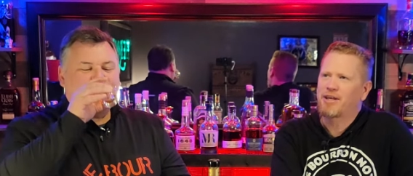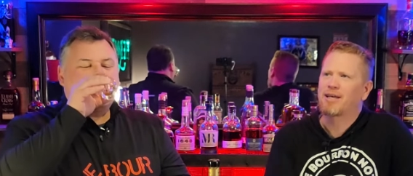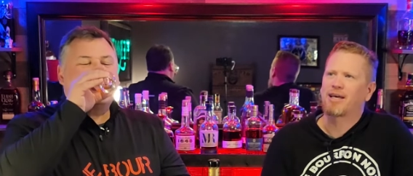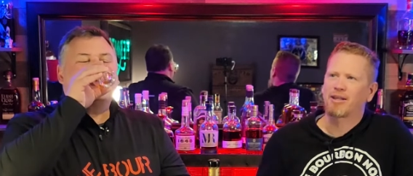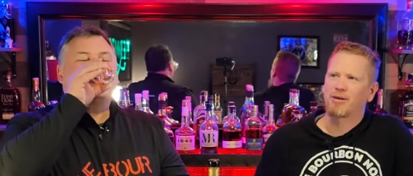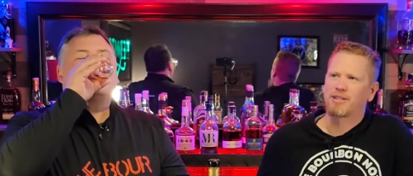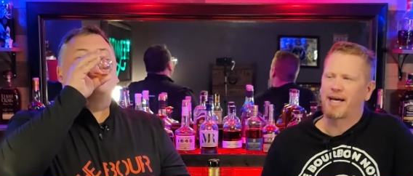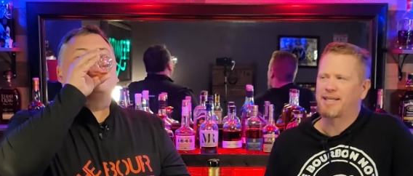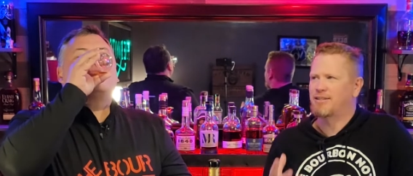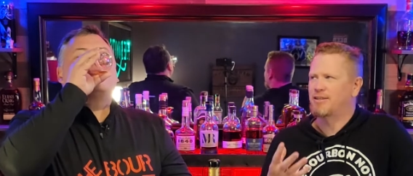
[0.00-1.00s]
Speaker 1: like you get those
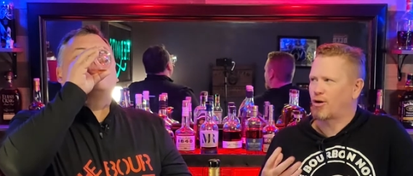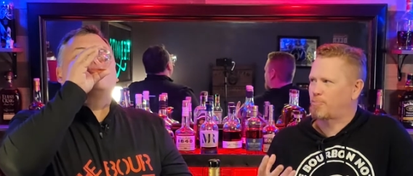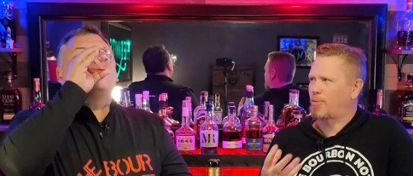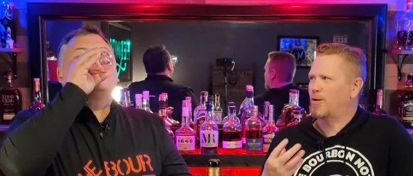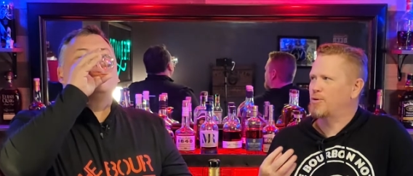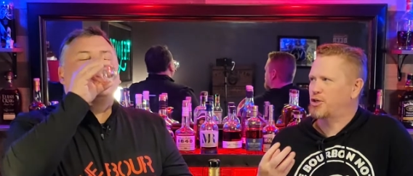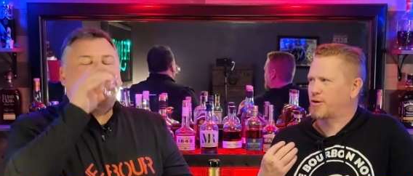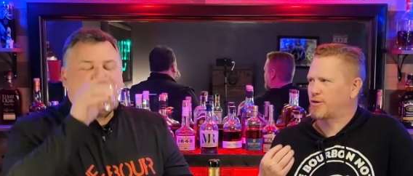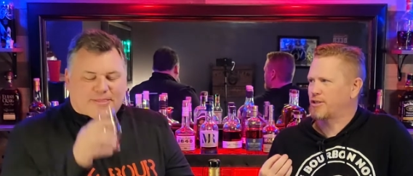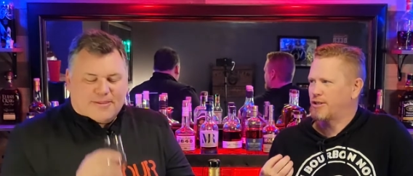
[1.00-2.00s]
nice dark brown
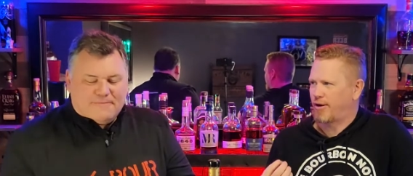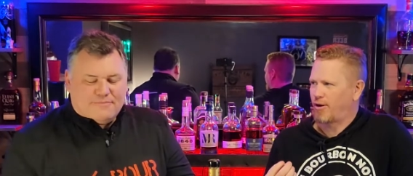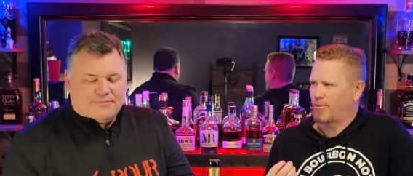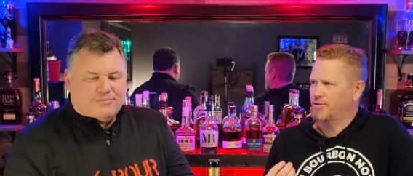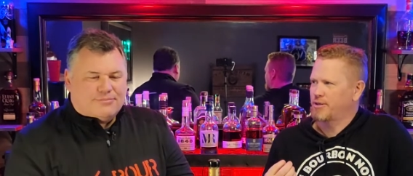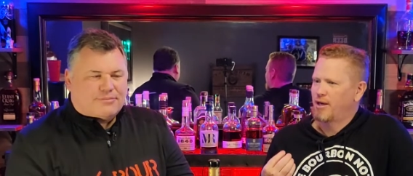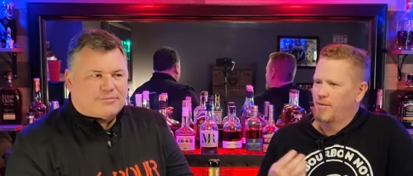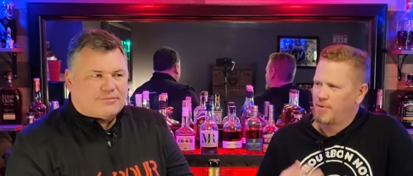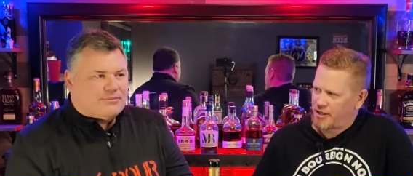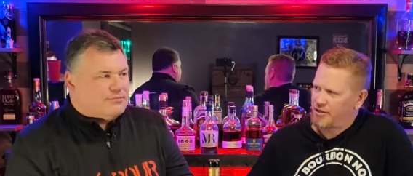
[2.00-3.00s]
sugars and caramels,
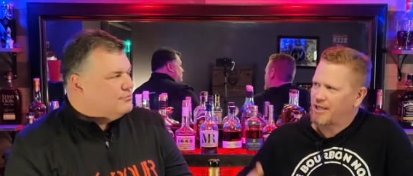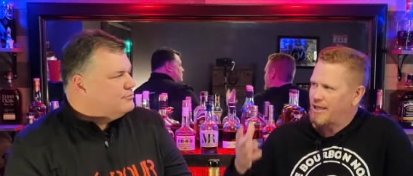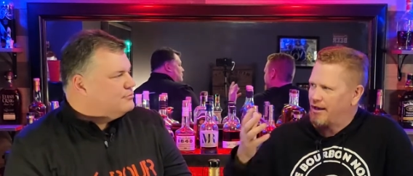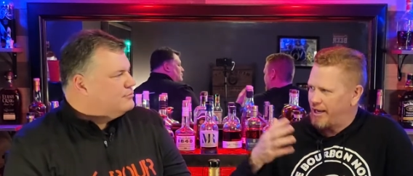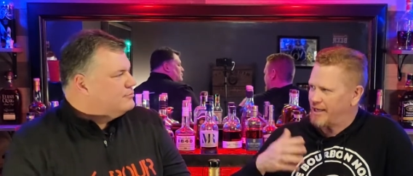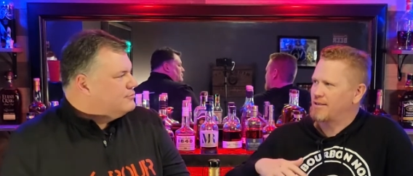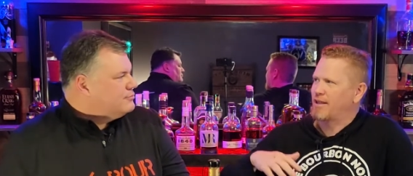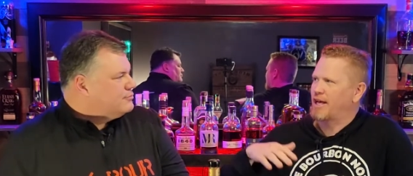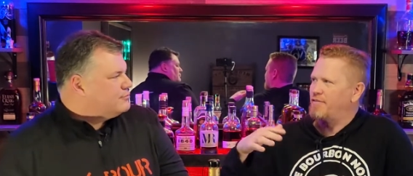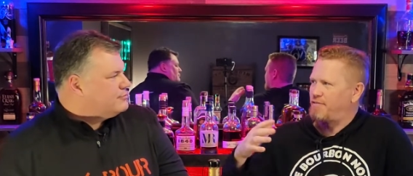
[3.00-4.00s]
but then you get that nice
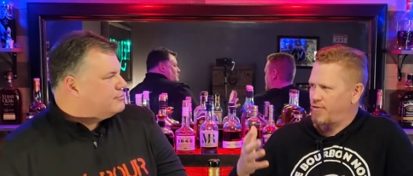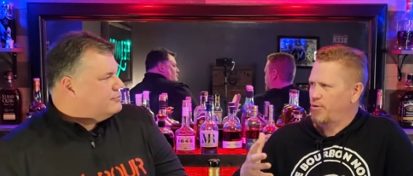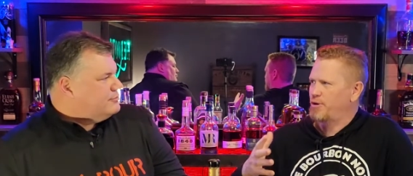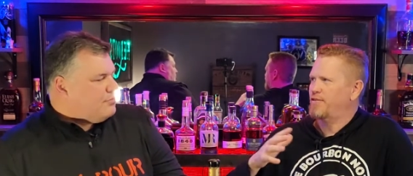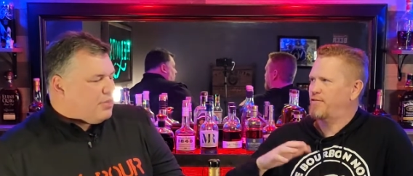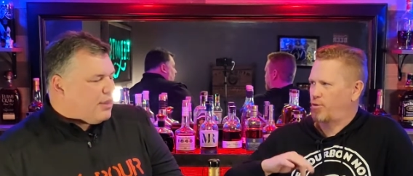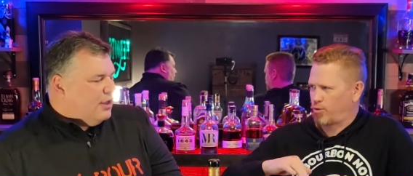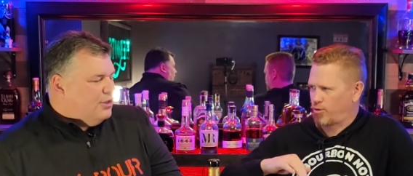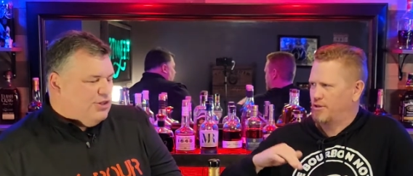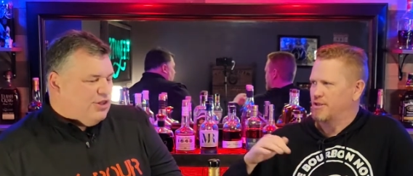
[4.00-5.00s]
light fruity
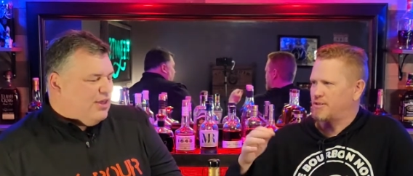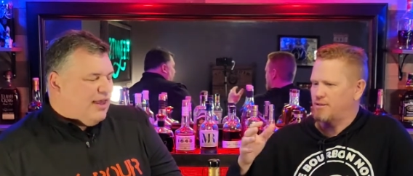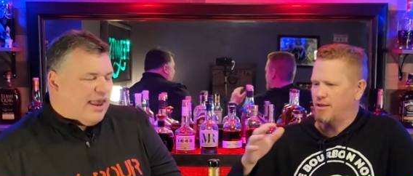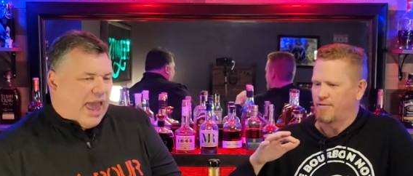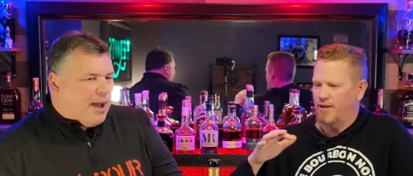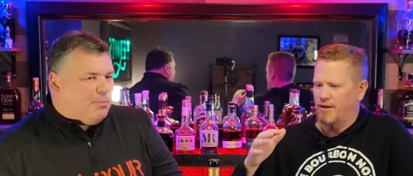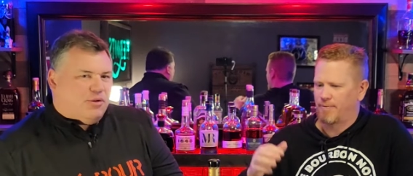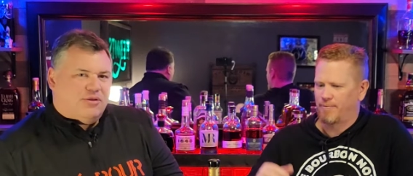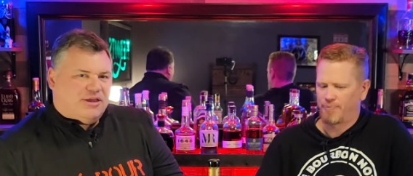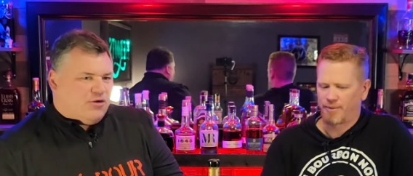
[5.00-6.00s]
floralness you get of
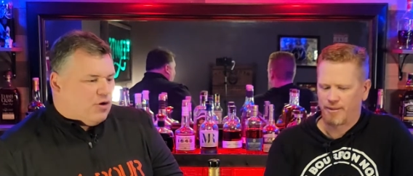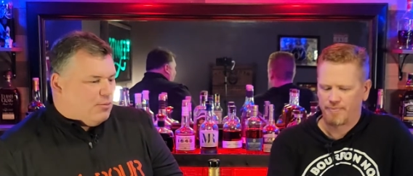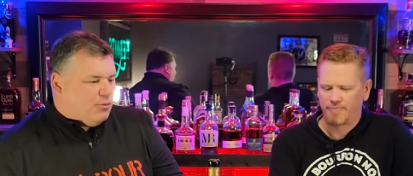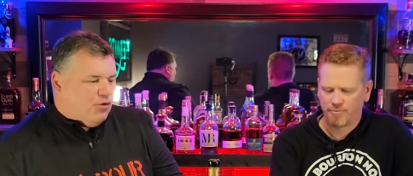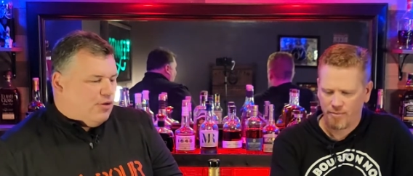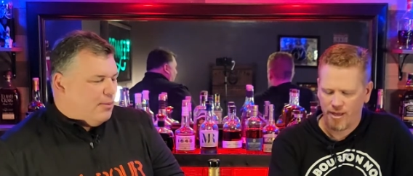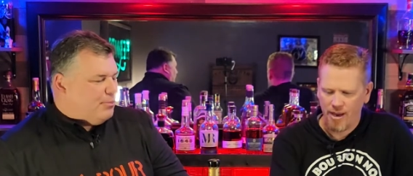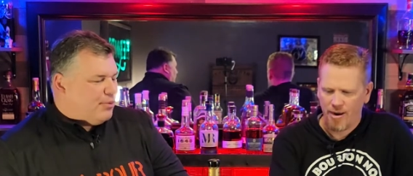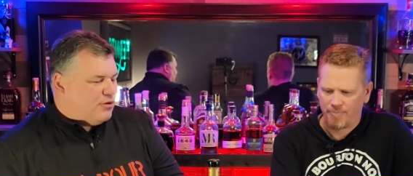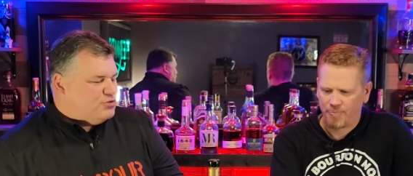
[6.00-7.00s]
apple the, and
Speaker 2: caramel and
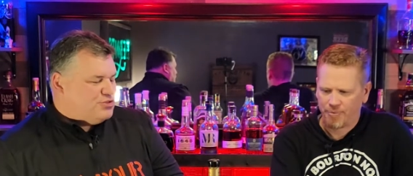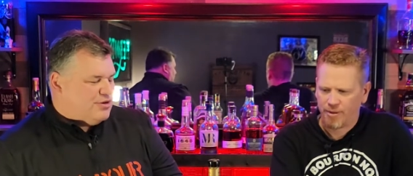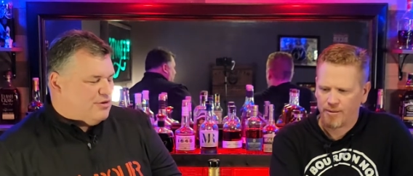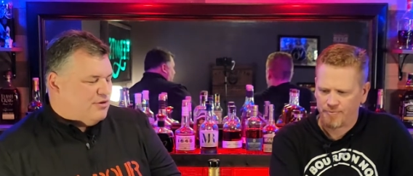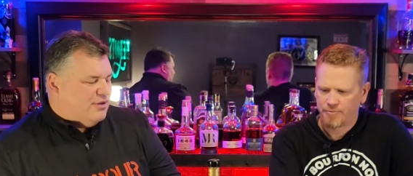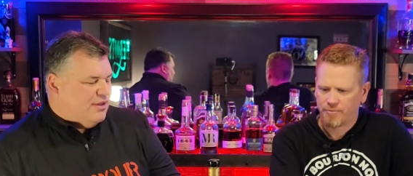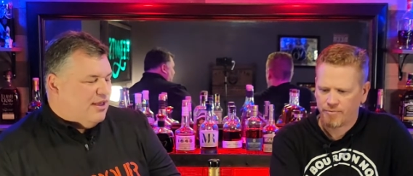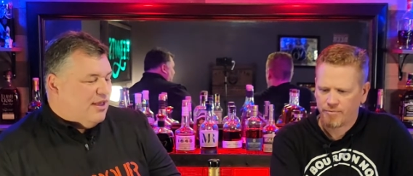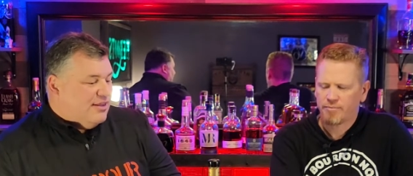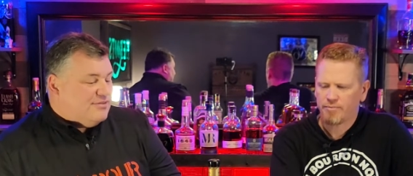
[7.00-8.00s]
yeah. brown sugar.
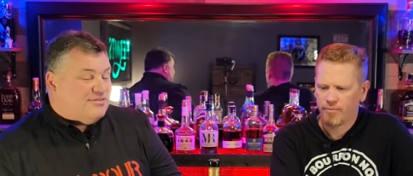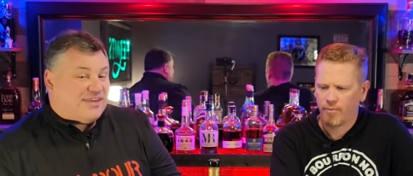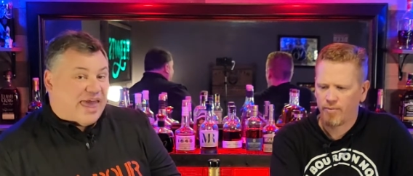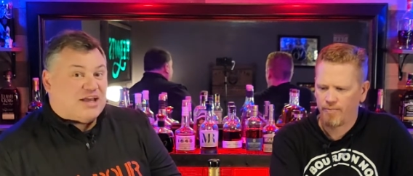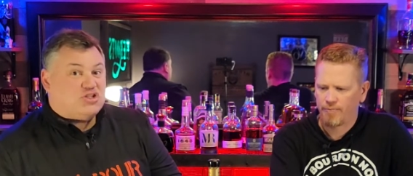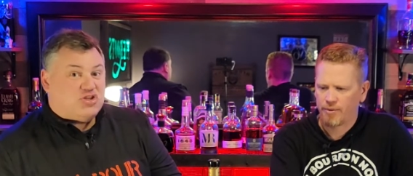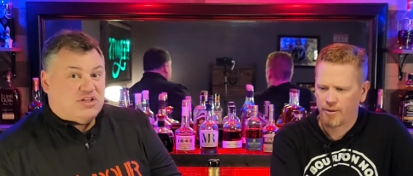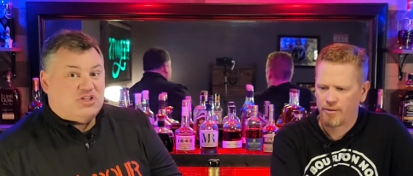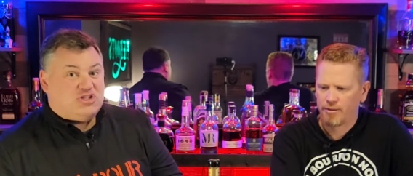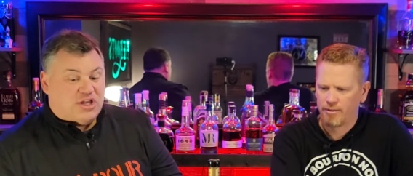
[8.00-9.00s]
This is
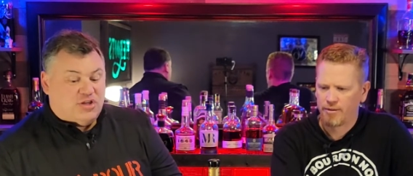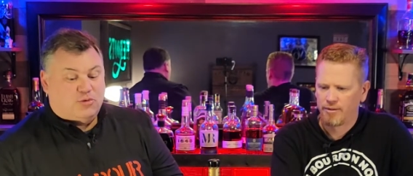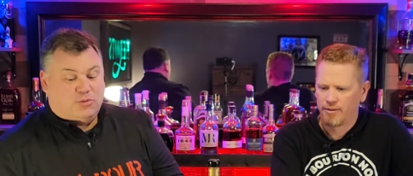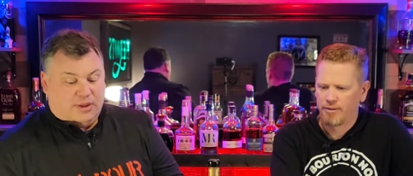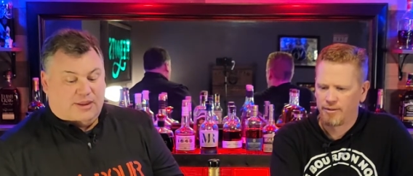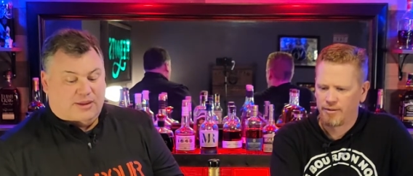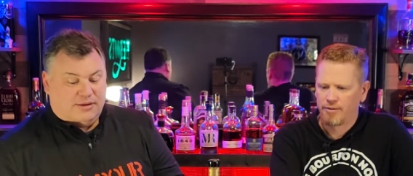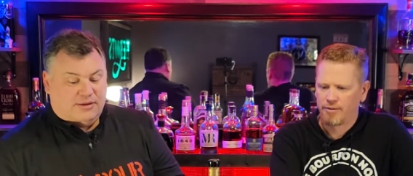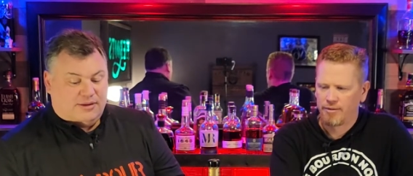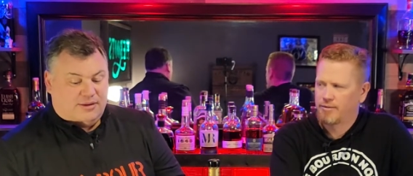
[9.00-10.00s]
actually genuinely
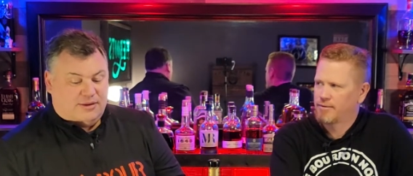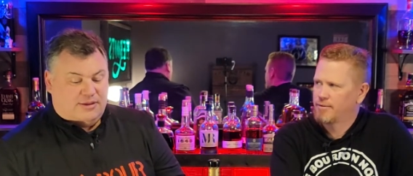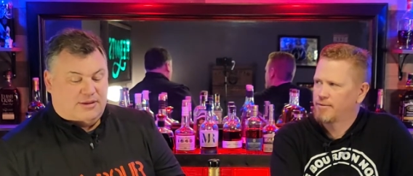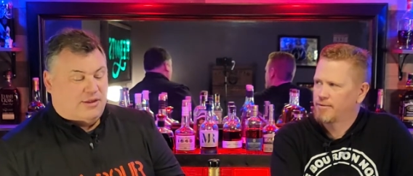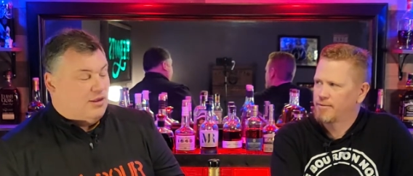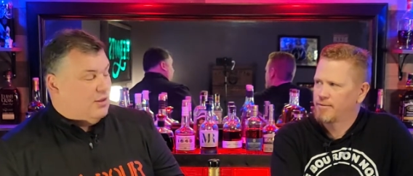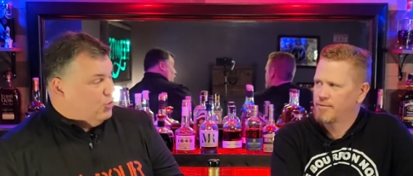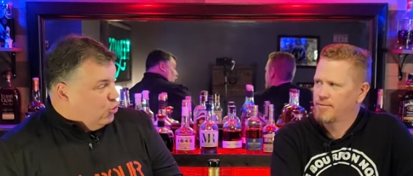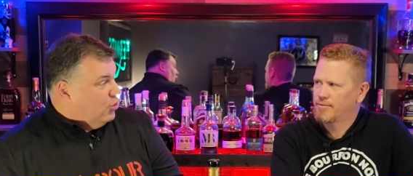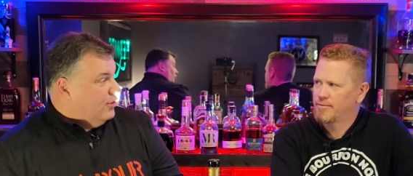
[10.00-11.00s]

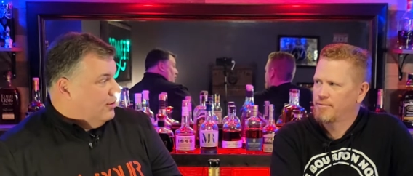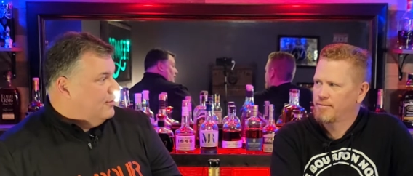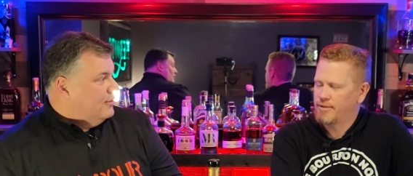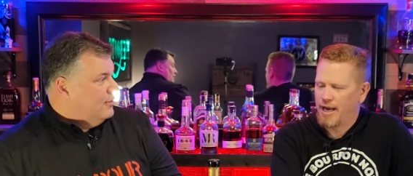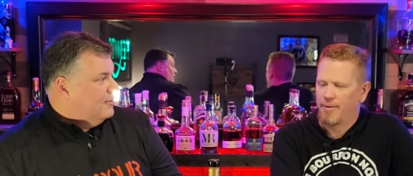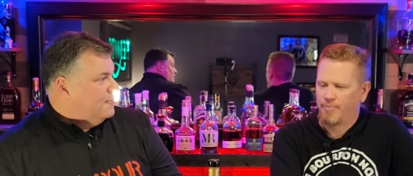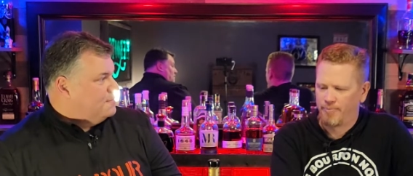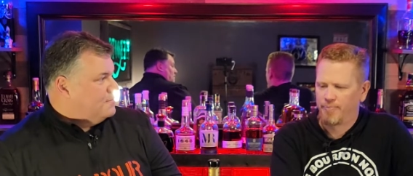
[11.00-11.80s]
good.
Speaker 1: Yeah.